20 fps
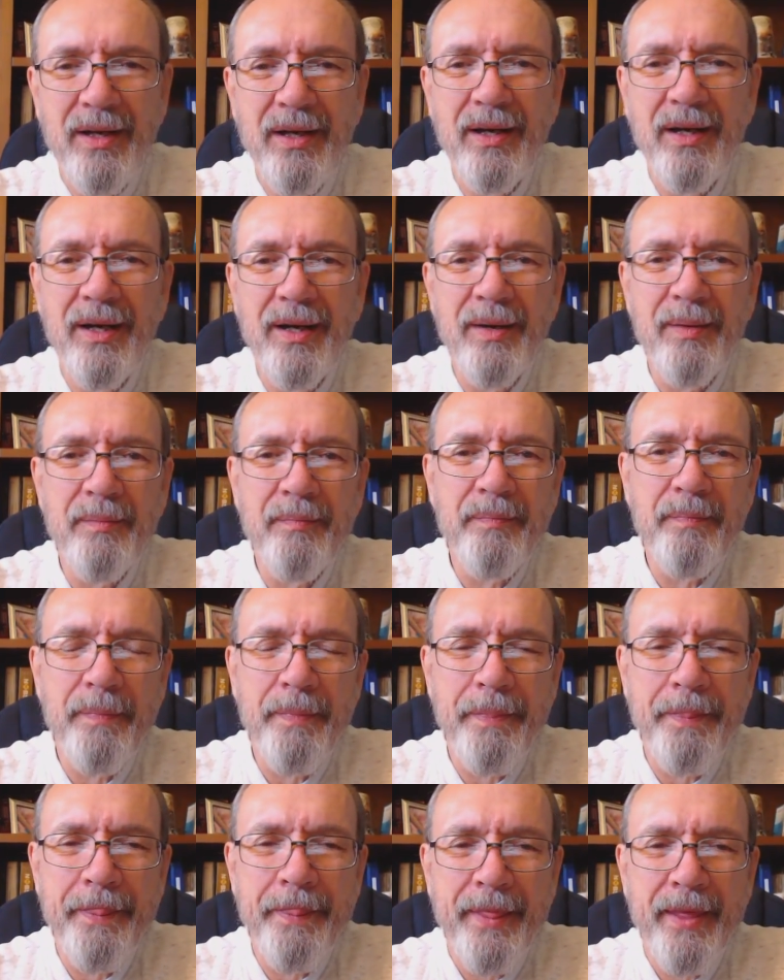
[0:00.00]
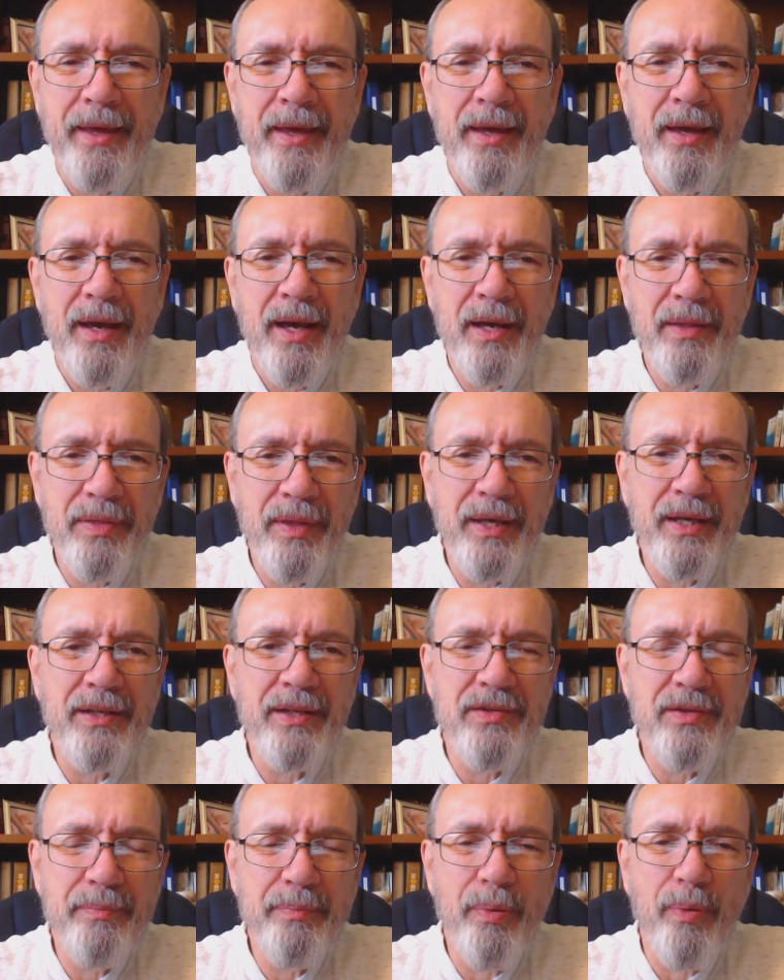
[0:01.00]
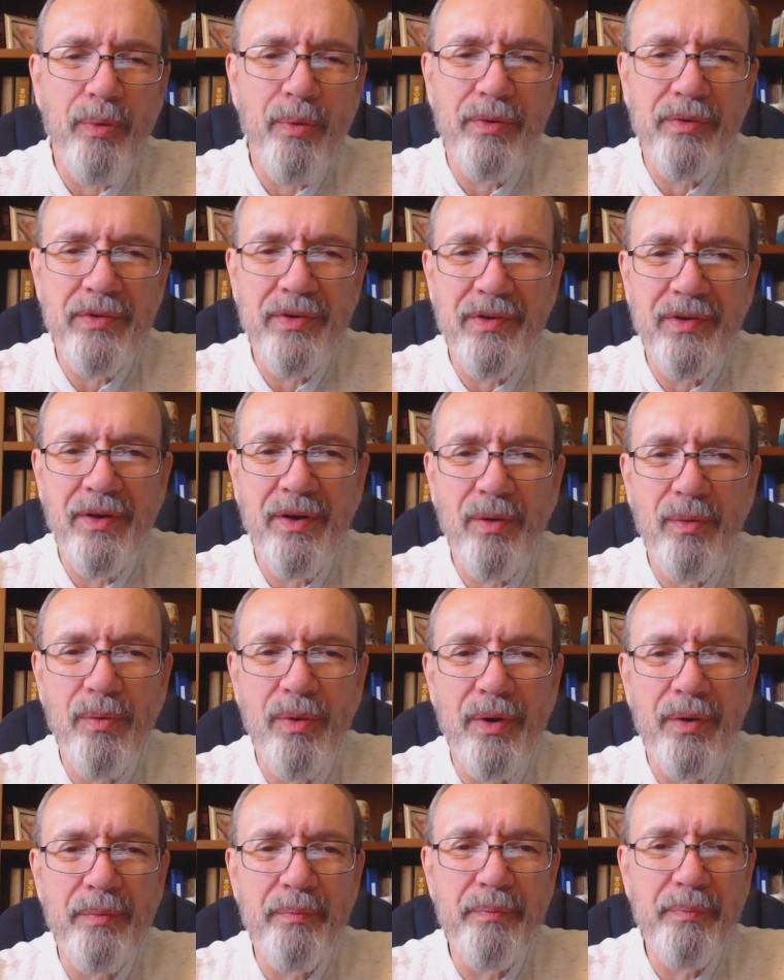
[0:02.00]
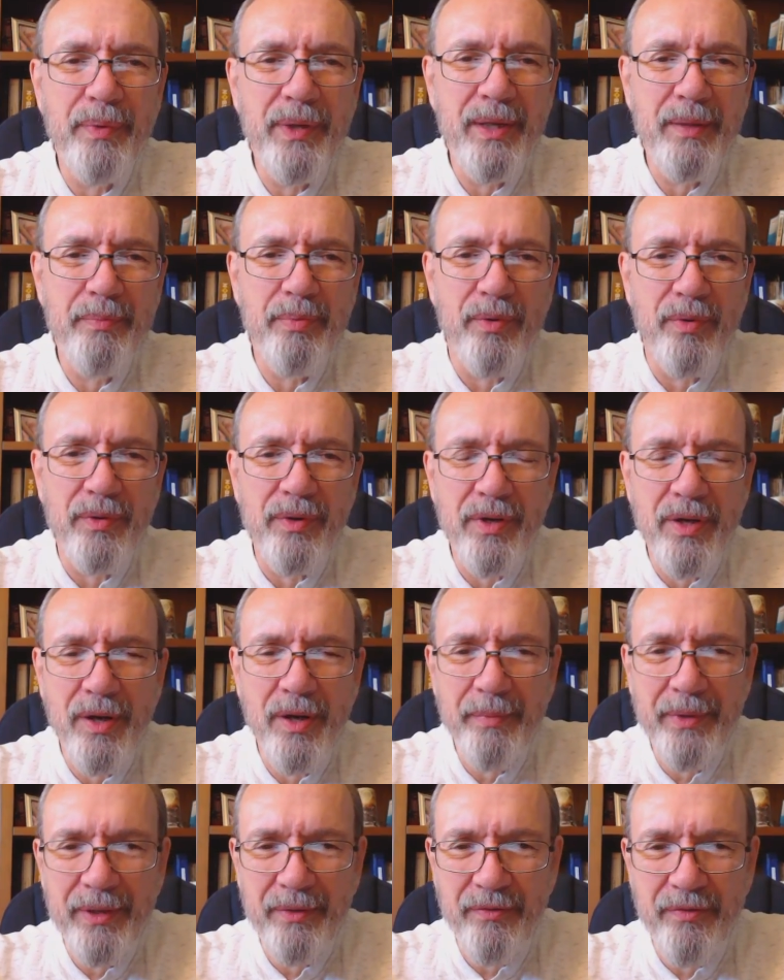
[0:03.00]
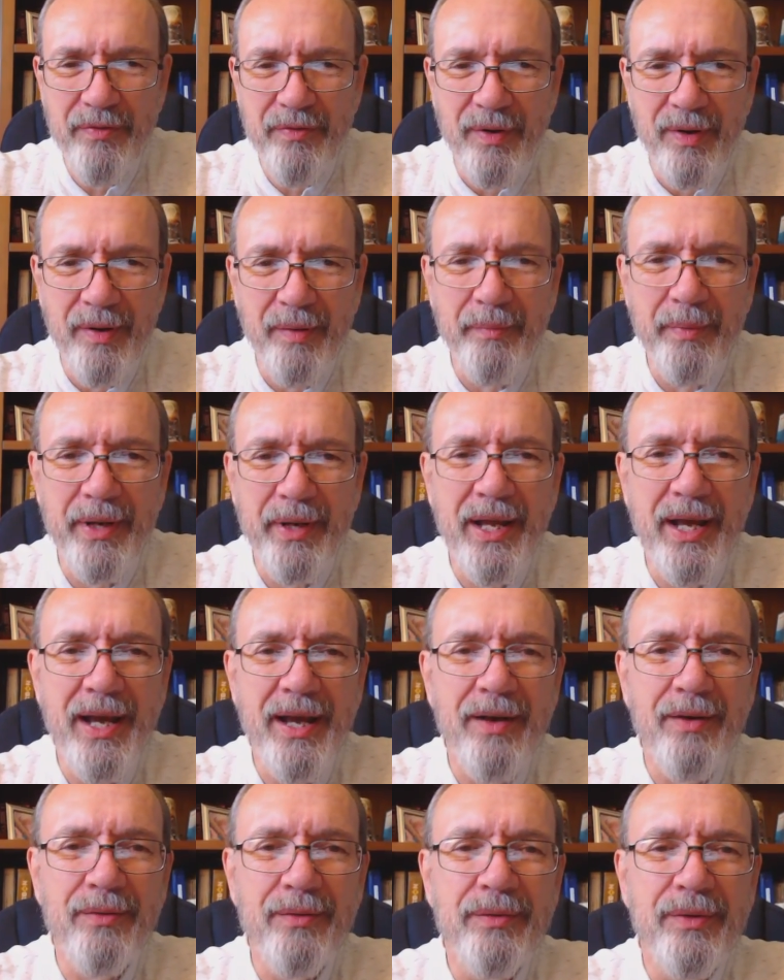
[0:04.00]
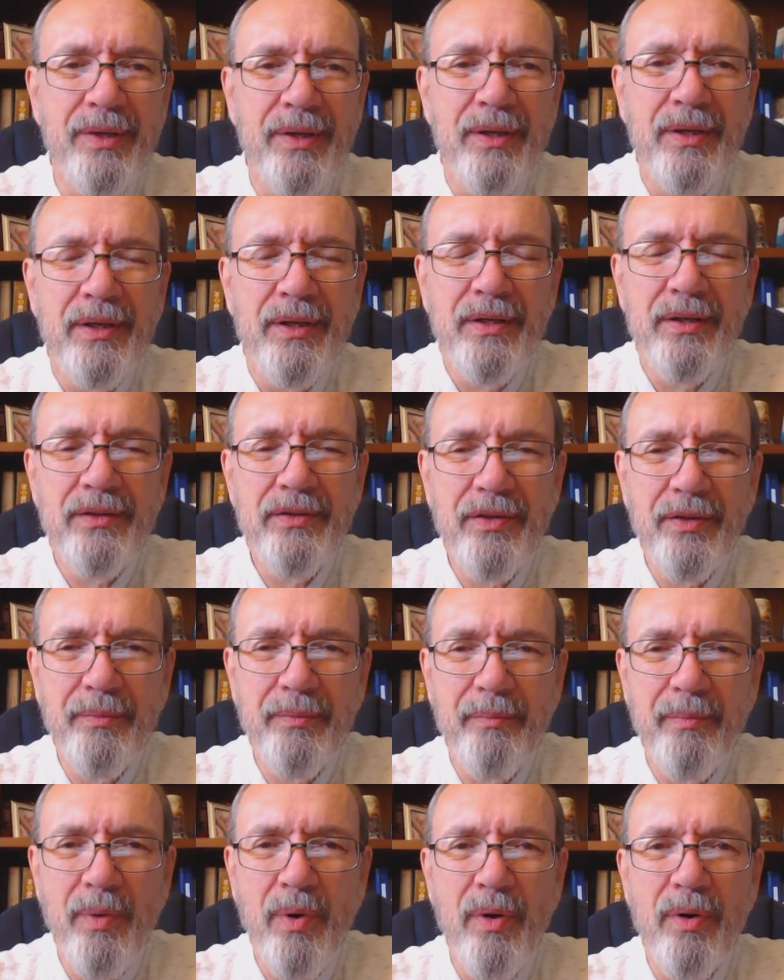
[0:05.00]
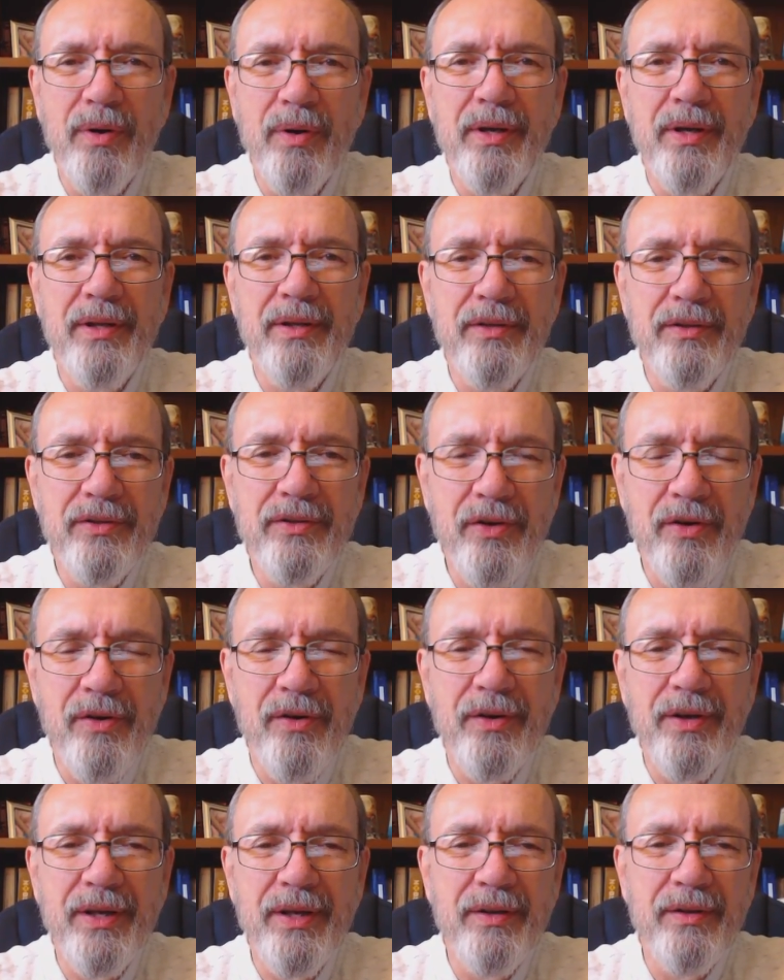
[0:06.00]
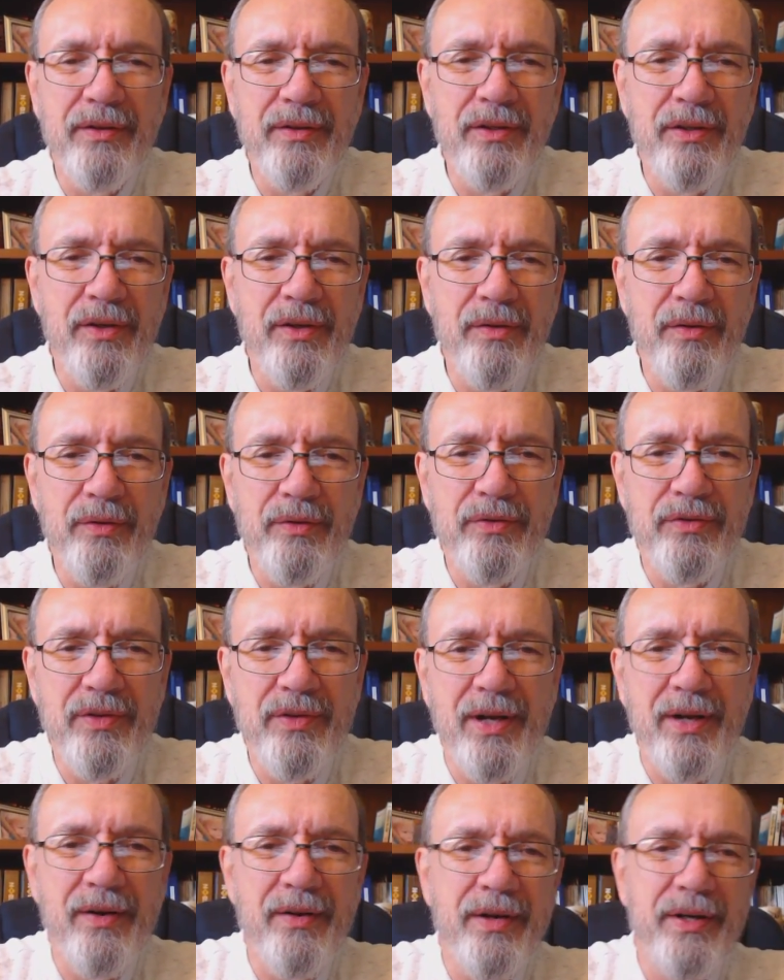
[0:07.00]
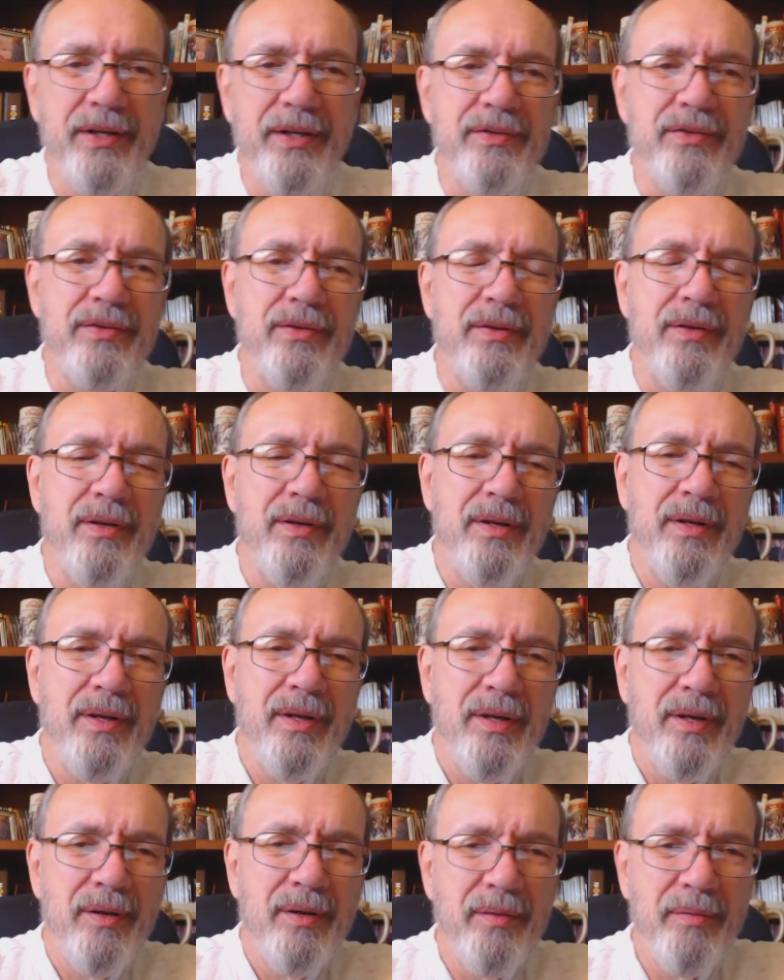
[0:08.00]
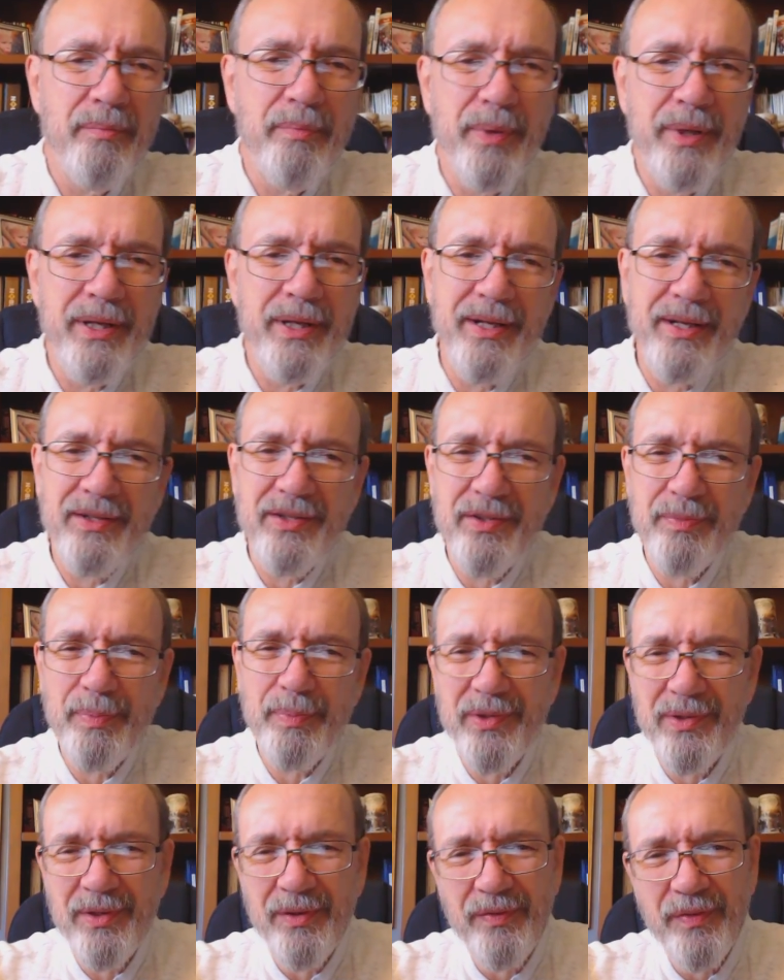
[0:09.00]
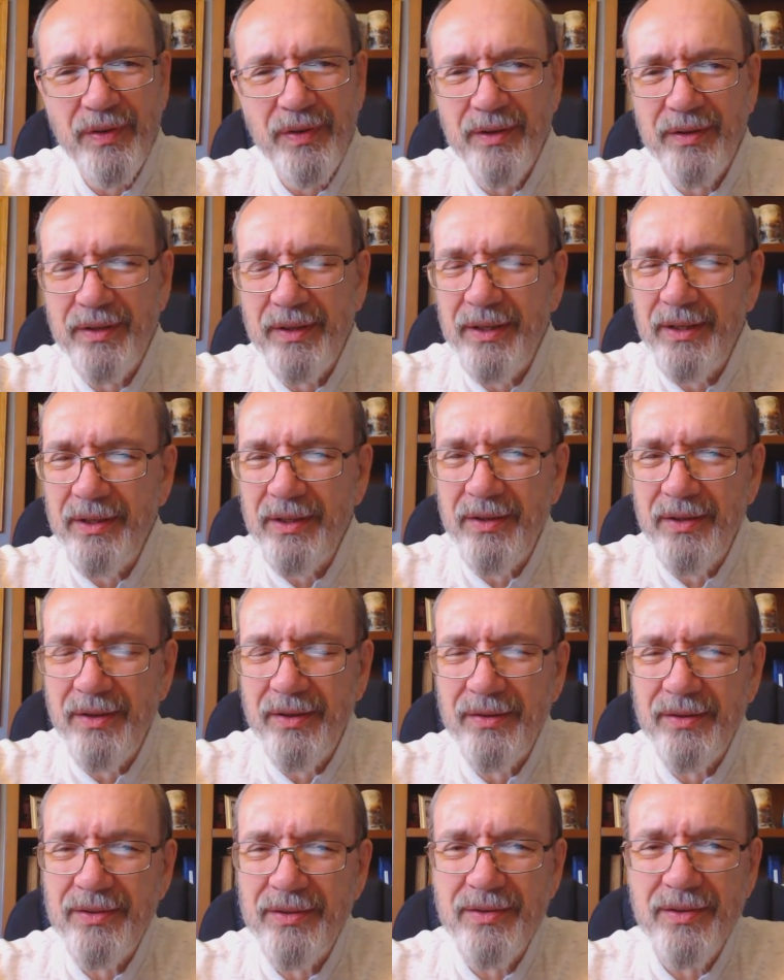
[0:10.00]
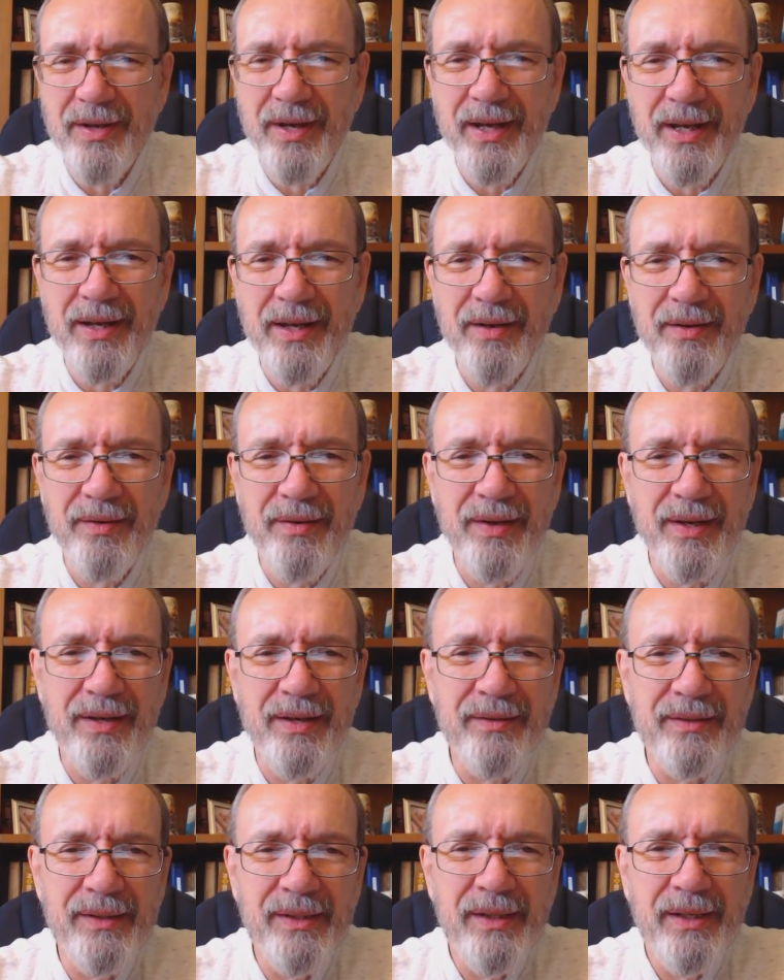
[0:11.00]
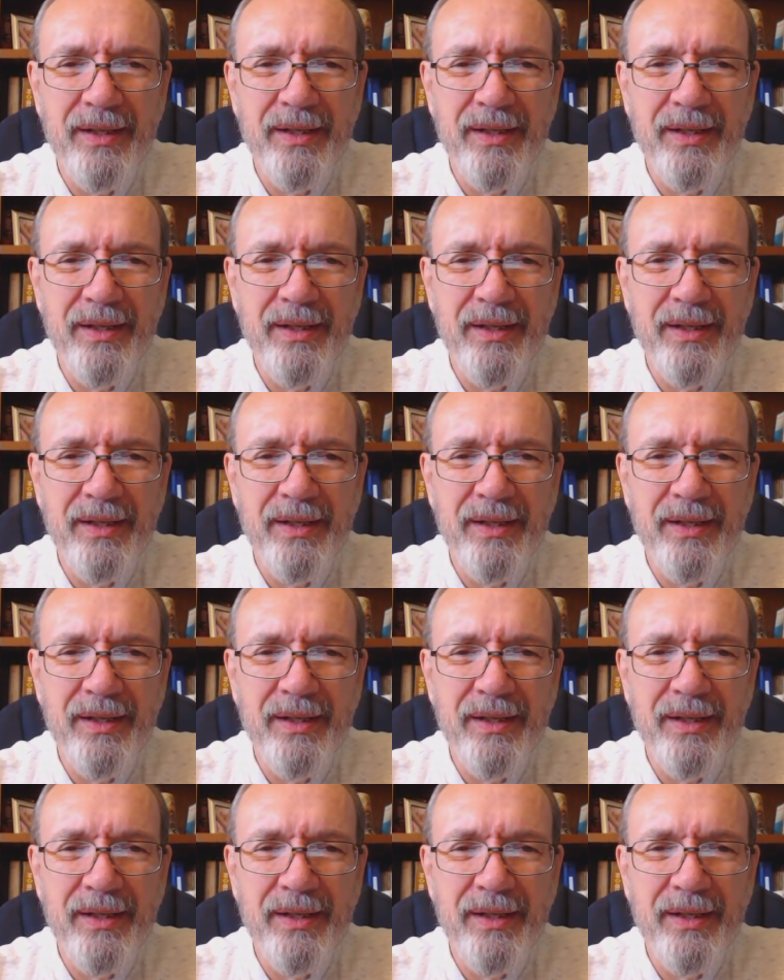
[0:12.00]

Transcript: I think it's important to know where people are coming from and how to market and target, you know, those areas. But it's specifically, you know, it's like, you know,